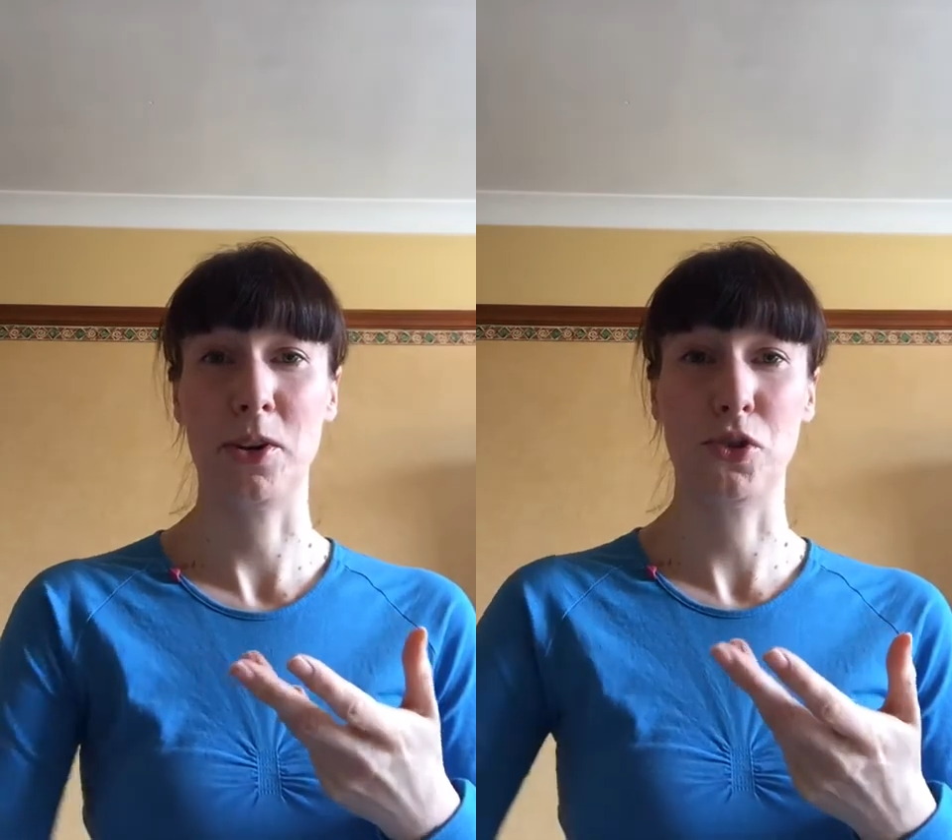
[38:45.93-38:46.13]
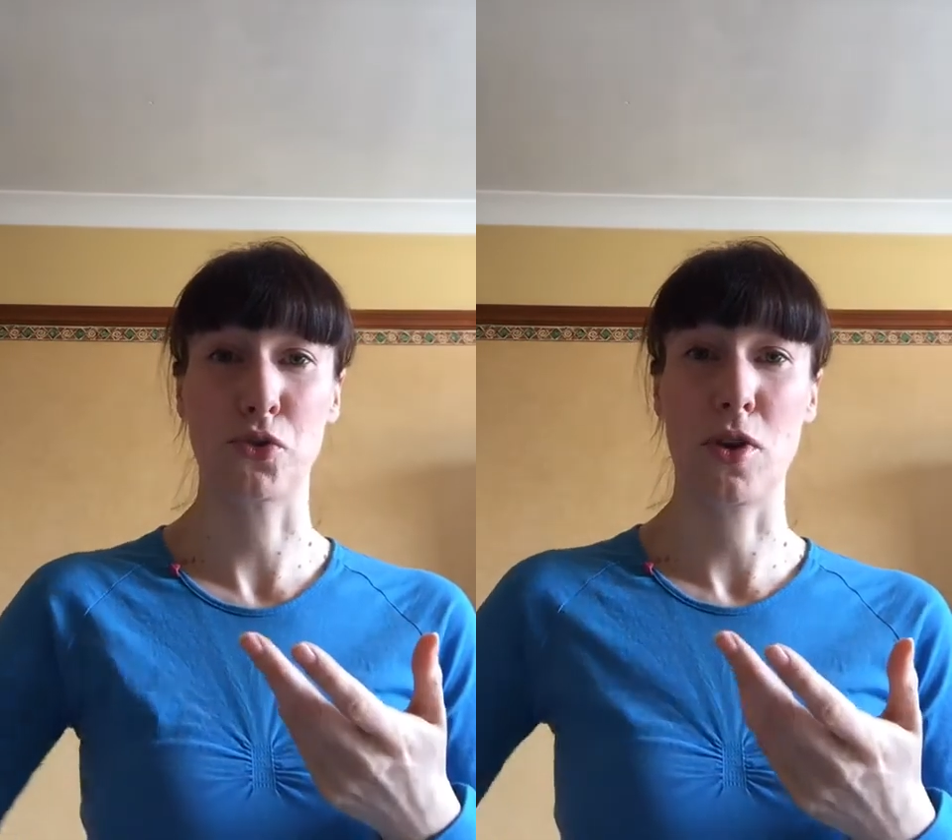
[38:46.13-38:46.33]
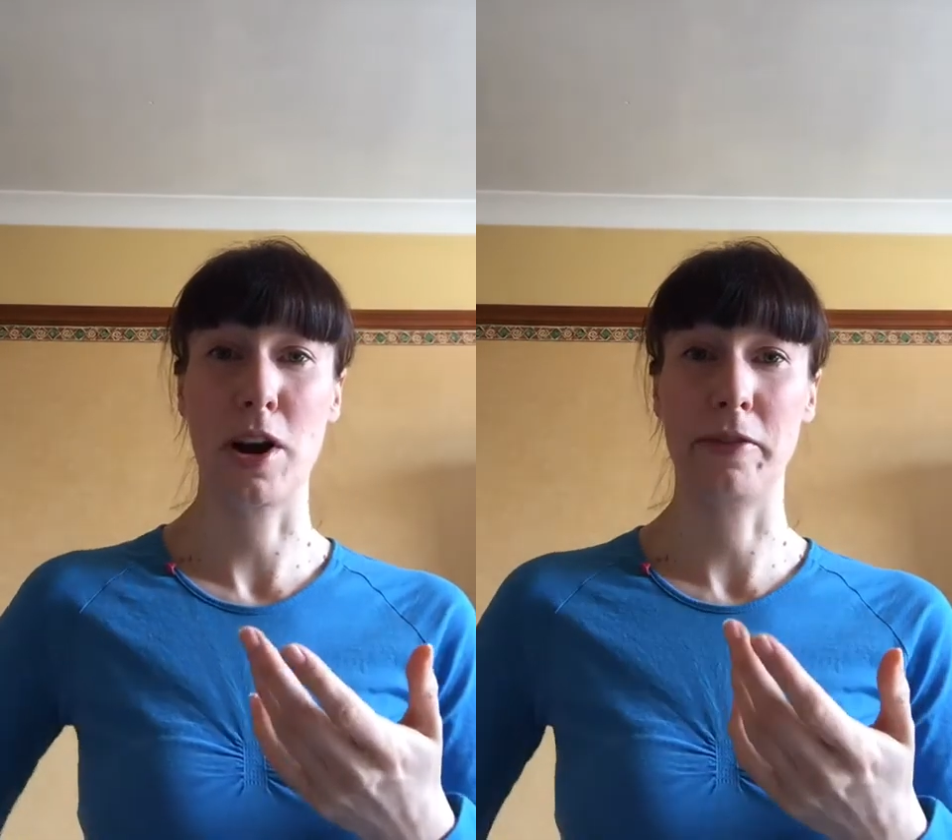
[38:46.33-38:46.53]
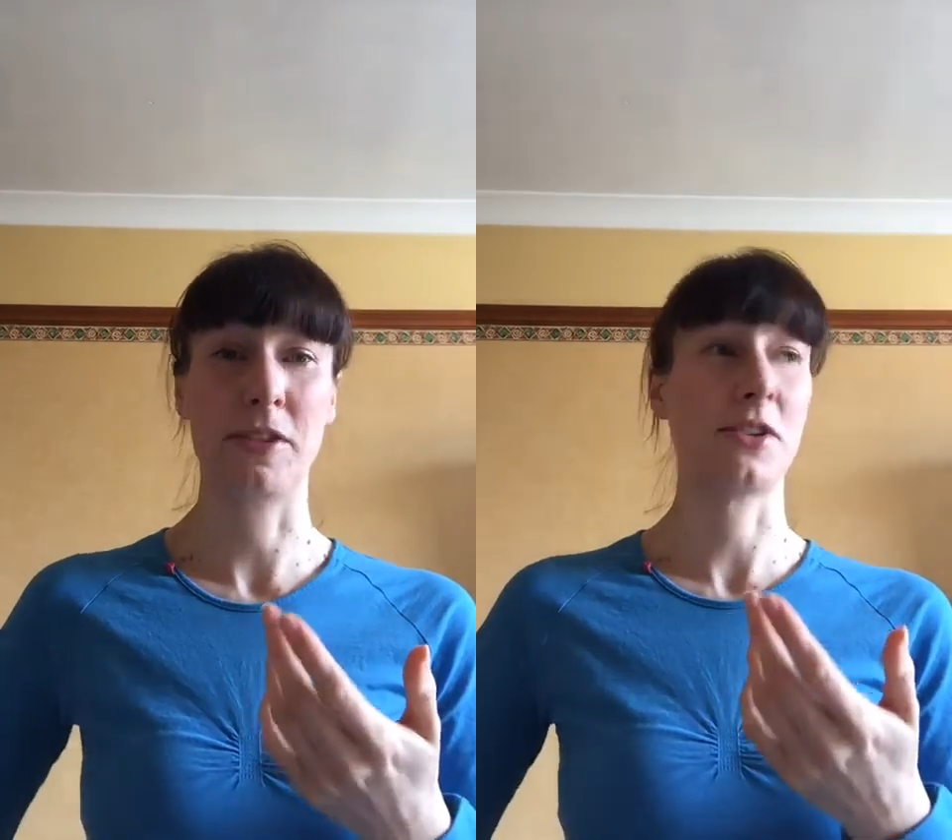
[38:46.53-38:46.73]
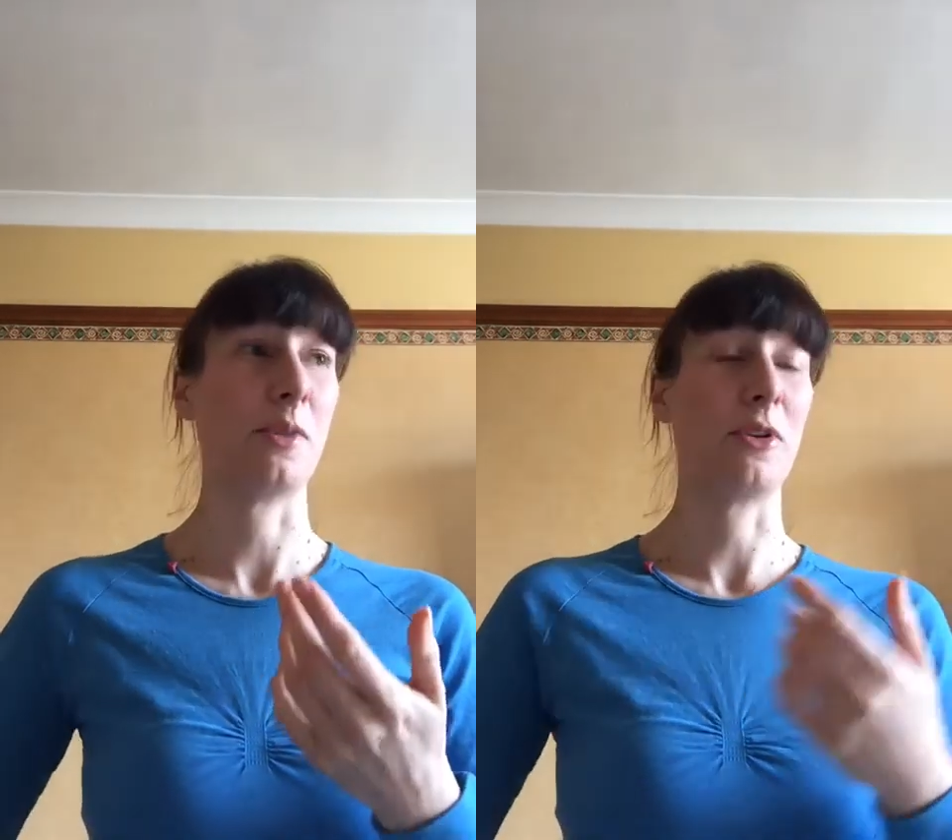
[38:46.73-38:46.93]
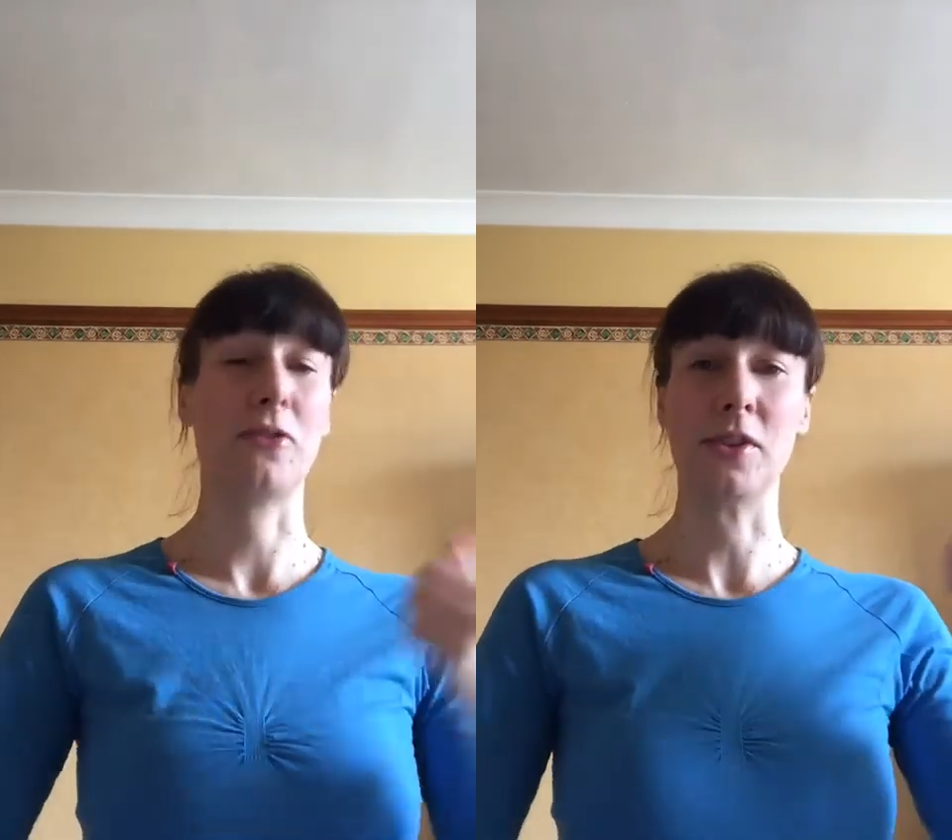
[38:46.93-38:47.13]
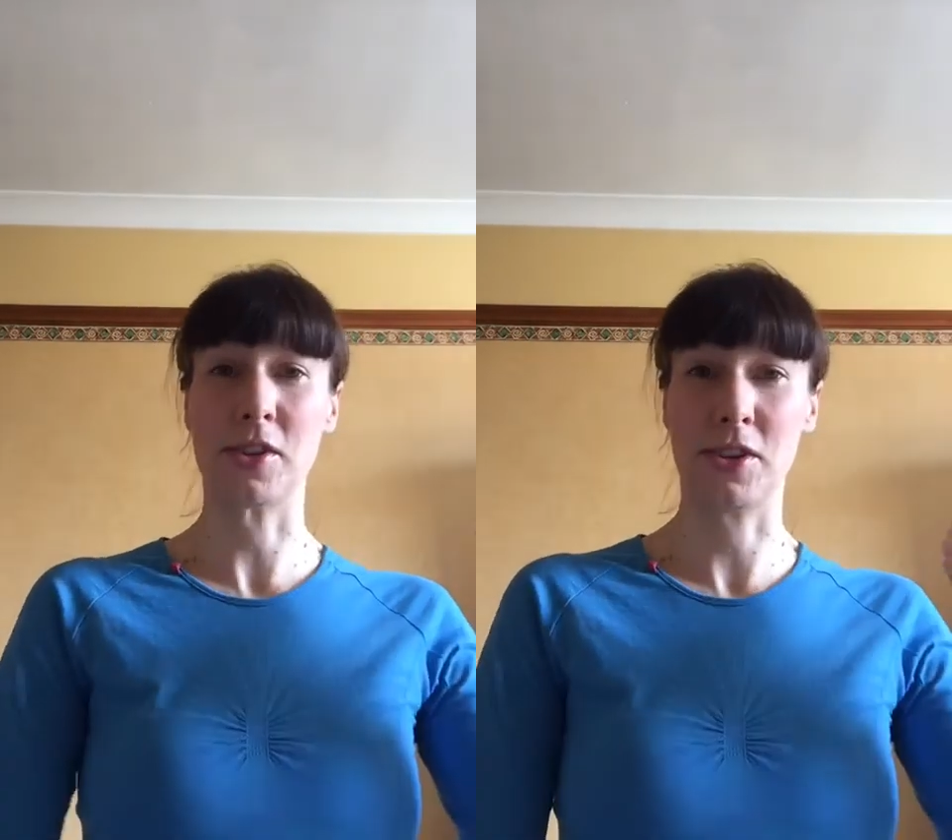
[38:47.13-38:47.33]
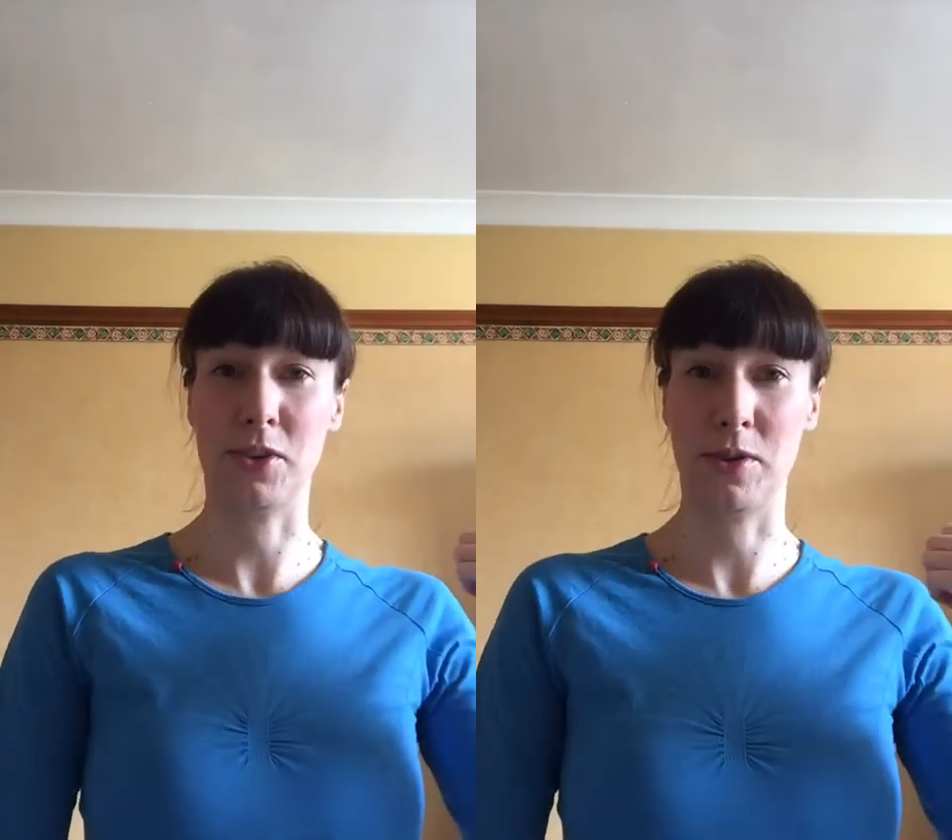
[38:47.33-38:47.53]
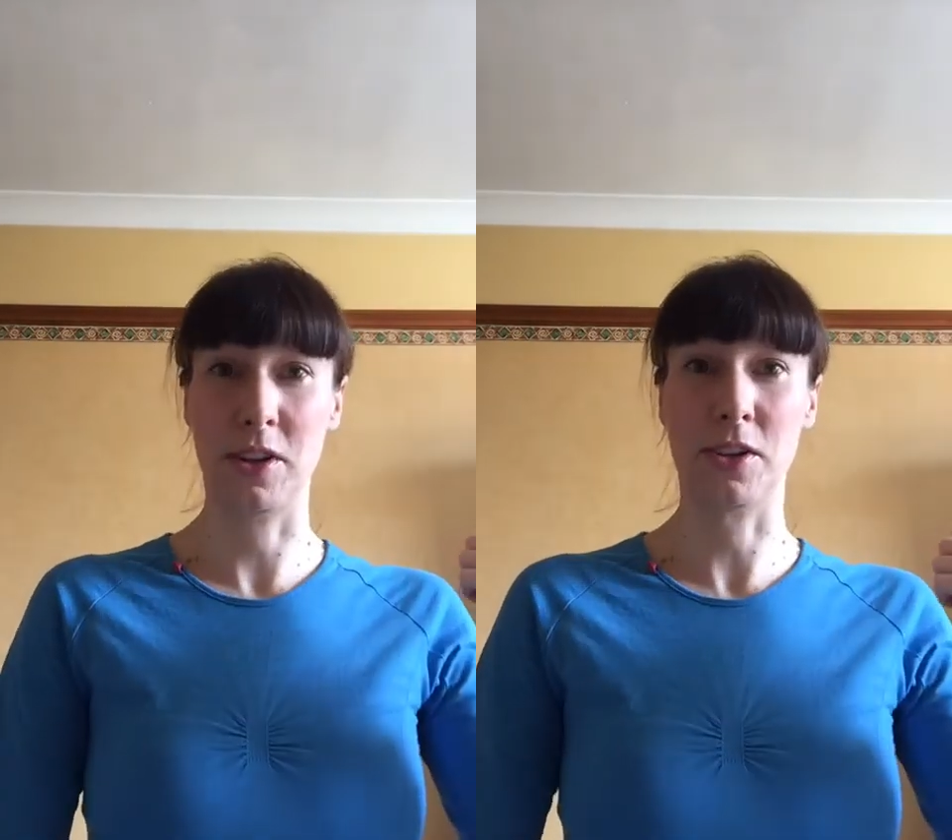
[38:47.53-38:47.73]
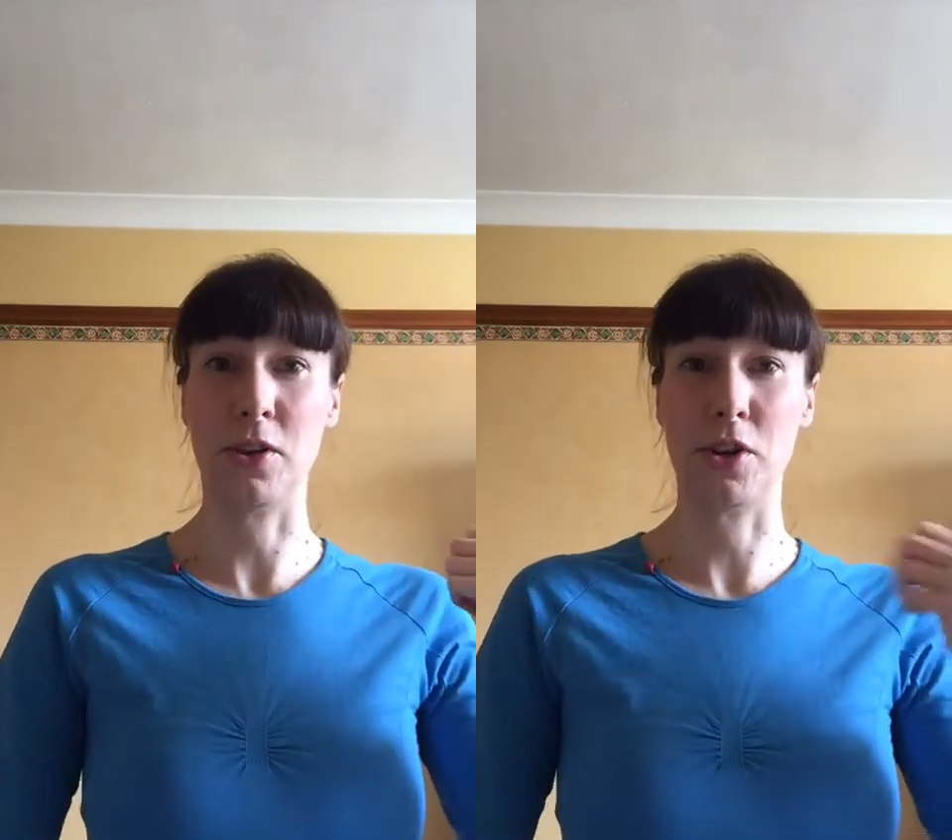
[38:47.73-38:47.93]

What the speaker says: you know, drive to see my friends because they're